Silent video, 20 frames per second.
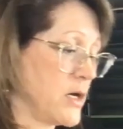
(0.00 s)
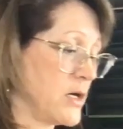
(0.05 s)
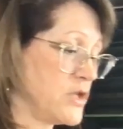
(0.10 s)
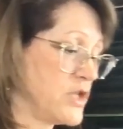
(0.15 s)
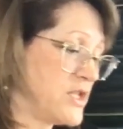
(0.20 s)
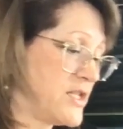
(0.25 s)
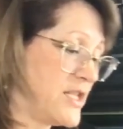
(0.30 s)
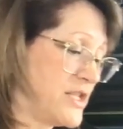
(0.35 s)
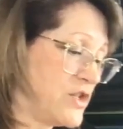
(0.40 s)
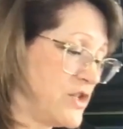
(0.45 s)

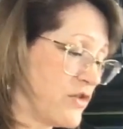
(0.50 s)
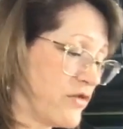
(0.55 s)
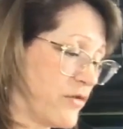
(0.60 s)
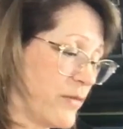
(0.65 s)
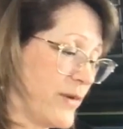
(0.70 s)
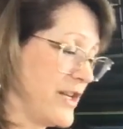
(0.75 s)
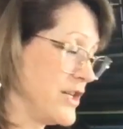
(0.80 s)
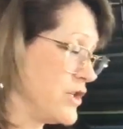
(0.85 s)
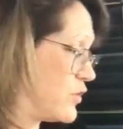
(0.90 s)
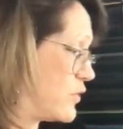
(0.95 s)
just easier for me
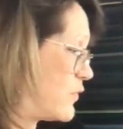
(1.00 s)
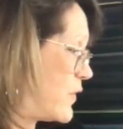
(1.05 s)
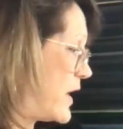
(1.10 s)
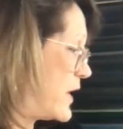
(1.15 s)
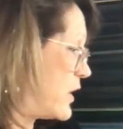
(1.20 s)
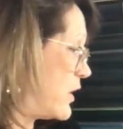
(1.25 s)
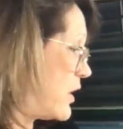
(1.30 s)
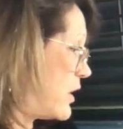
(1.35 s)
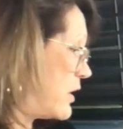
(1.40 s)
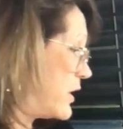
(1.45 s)
to do it while
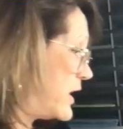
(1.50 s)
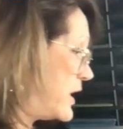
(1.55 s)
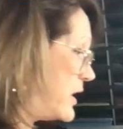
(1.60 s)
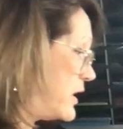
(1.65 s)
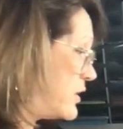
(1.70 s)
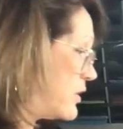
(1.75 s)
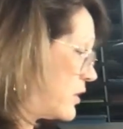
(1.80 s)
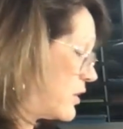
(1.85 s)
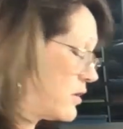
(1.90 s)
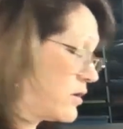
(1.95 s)
y'all are
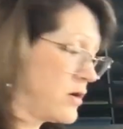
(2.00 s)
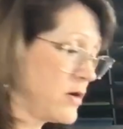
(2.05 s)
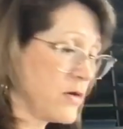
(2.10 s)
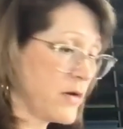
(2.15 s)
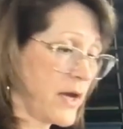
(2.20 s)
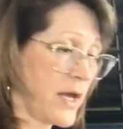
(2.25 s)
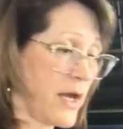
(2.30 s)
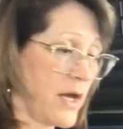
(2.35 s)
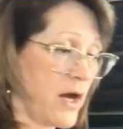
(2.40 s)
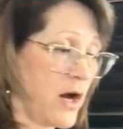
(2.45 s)
here.
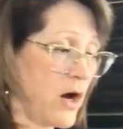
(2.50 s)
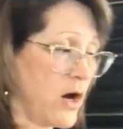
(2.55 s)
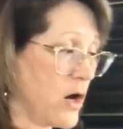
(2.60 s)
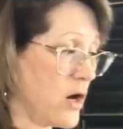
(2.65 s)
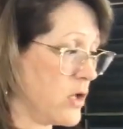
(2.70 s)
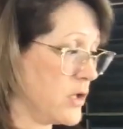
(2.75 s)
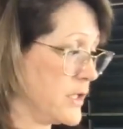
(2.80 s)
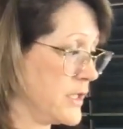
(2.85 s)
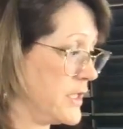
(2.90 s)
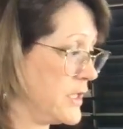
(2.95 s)
Okay,
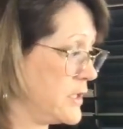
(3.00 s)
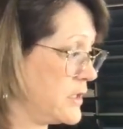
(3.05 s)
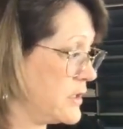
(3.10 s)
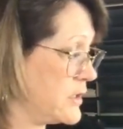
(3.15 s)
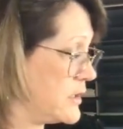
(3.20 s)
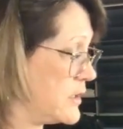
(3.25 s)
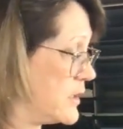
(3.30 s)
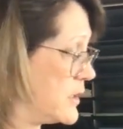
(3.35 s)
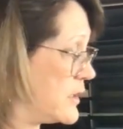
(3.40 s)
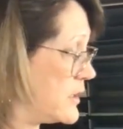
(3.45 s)
Holly,
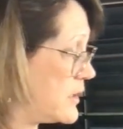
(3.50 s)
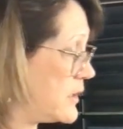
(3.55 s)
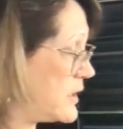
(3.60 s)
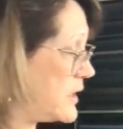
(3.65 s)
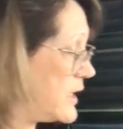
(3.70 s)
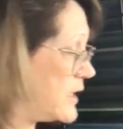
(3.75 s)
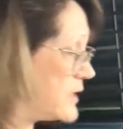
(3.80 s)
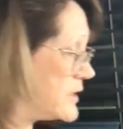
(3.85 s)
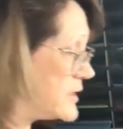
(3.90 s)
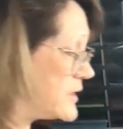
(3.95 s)

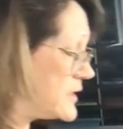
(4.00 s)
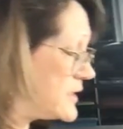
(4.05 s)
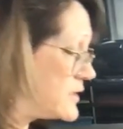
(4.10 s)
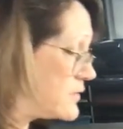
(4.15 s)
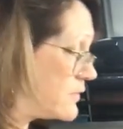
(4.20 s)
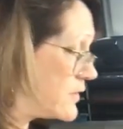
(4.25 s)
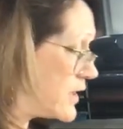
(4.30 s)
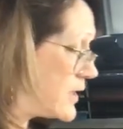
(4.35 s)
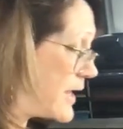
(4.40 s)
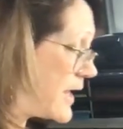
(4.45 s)
Nancy. So
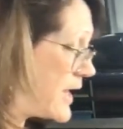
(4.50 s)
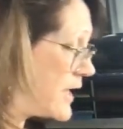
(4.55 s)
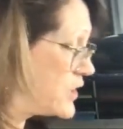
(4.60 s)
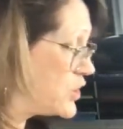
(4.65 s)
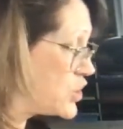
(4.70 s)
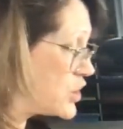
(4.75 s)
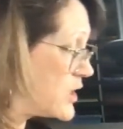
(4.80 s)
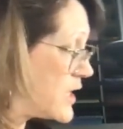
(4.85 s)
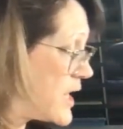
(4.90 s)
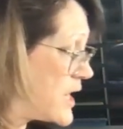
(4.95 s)
we got
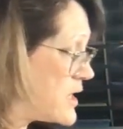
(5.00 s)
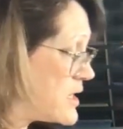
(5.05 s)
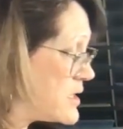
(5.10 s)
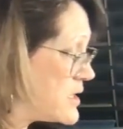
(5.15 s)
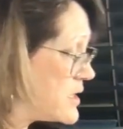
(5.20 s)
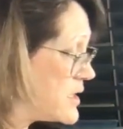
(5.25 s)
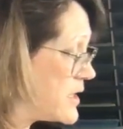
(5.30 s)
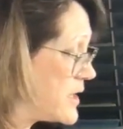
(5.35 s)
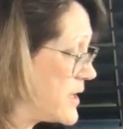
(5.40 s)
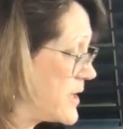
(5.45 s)
Angela,
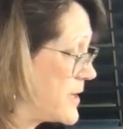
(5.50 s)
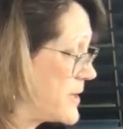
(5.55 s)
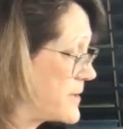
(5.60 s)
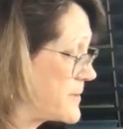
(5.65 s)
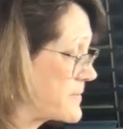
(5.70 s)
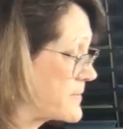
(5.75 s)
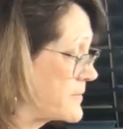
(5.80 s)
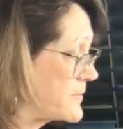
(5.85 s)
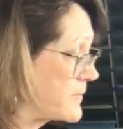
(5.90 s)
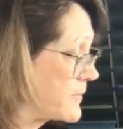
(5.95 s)

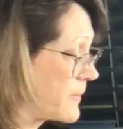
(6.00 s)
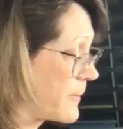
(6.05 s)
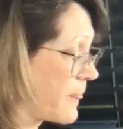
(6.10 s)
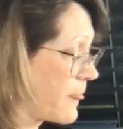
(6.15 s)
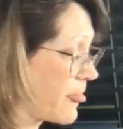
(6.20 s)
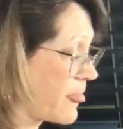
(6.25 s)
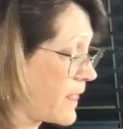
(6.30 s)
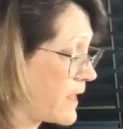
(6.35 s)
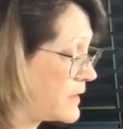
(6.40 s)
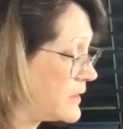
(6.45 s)

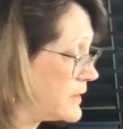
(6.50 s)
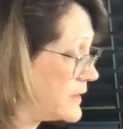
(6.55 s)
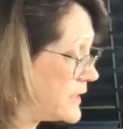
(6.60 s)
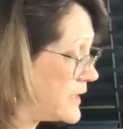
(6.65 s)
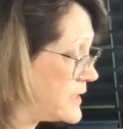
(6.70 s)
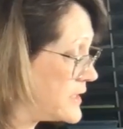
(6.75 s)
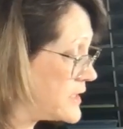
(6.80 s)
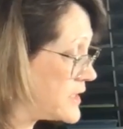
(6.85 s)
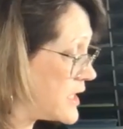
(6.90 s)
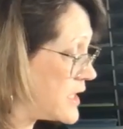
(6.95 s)

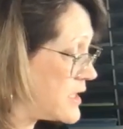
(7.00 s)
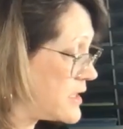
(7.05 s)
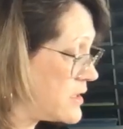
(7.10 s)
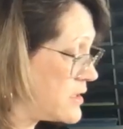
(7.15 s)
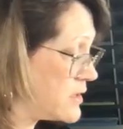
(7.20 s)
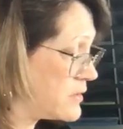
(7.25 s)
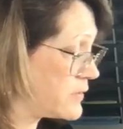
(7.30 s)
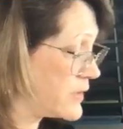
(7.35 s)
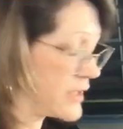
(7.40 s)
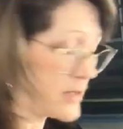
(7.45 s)
Linda.
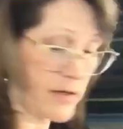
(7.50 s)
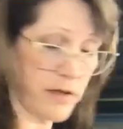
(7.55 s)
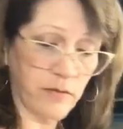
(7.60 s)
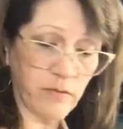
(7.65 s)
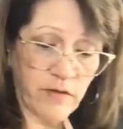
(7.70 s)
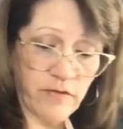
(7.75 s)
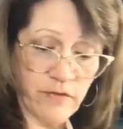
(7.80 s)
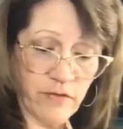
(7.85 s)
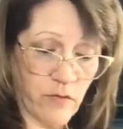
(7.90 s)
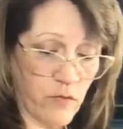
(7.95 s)
We got another
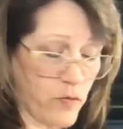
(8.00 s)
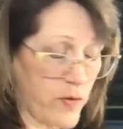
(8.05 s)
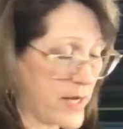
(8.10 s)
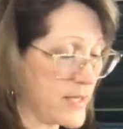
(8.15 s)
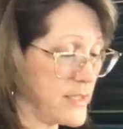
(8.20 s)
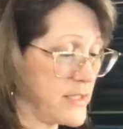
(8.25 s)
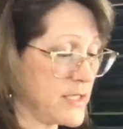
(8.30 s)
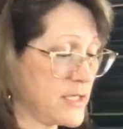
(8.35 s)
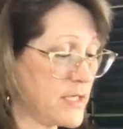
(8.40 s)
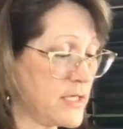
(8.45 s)
one for
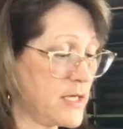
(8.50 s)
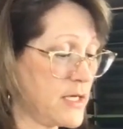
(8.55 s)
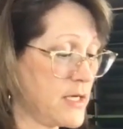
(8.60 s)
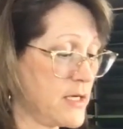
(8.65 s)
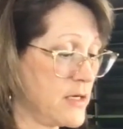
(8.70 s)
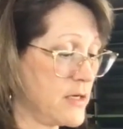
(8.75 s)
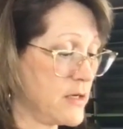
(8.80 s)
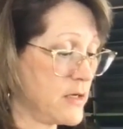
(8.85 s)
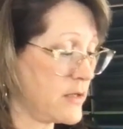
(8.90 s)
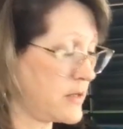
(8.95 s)
Wendy.
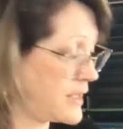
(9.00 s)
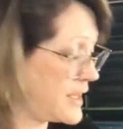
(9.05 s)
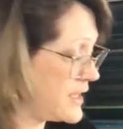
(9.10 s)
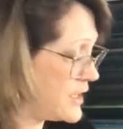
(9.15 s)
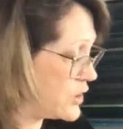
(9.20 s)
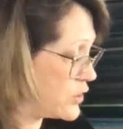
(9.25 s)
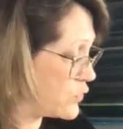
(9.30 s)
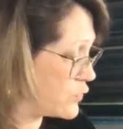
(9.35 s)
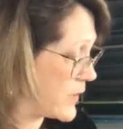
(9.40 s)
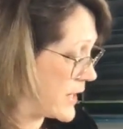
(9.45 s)
Thank
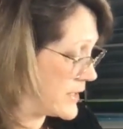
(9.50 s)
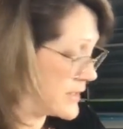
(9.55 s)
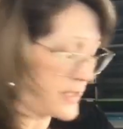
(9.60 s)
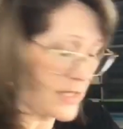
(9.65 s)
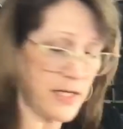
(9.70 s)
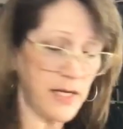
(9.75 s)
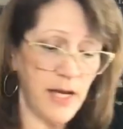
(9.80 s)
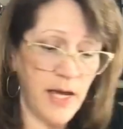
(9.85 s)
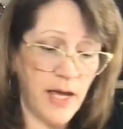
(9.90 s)
you, Wendy.